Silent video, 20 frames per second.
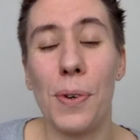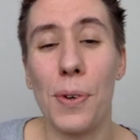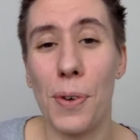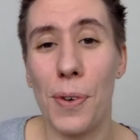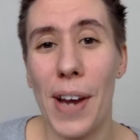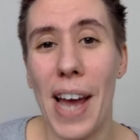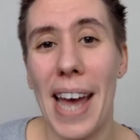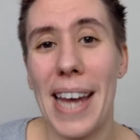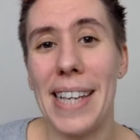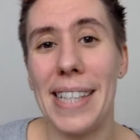
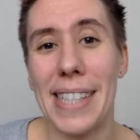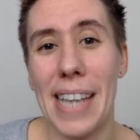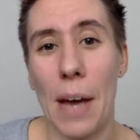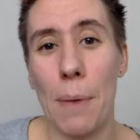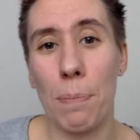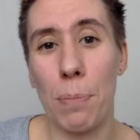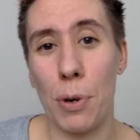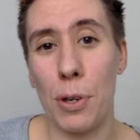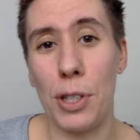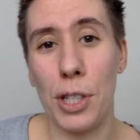create
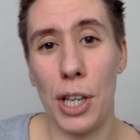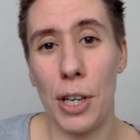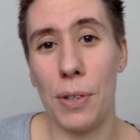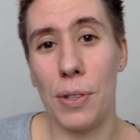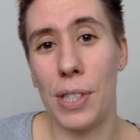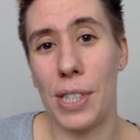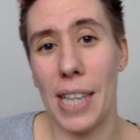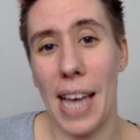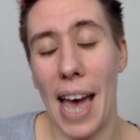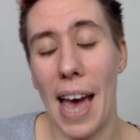and
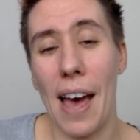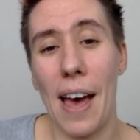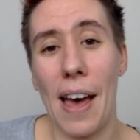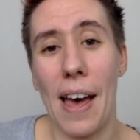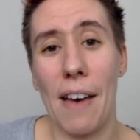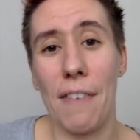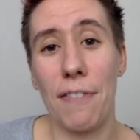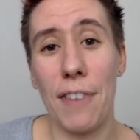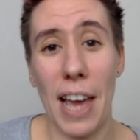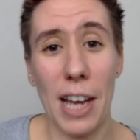produce
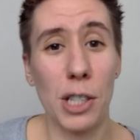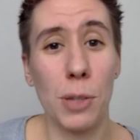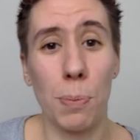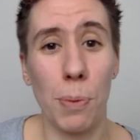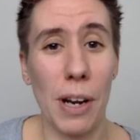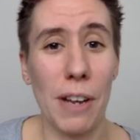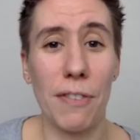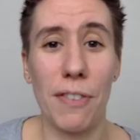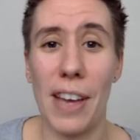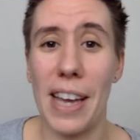a flash
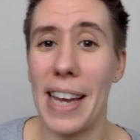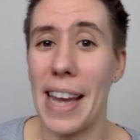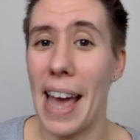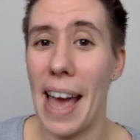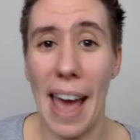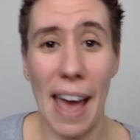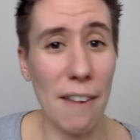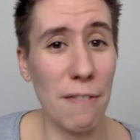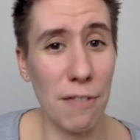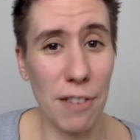briefing
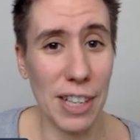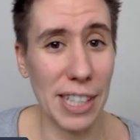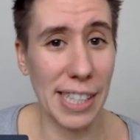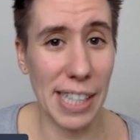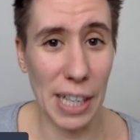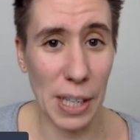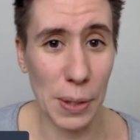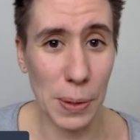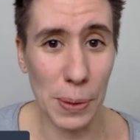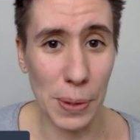every
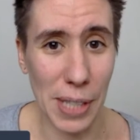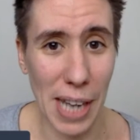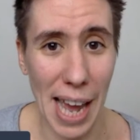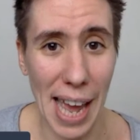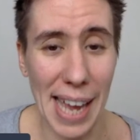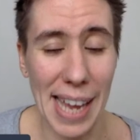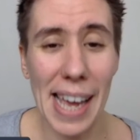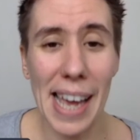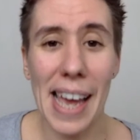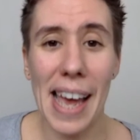single
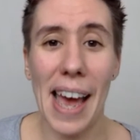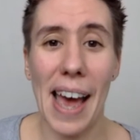day,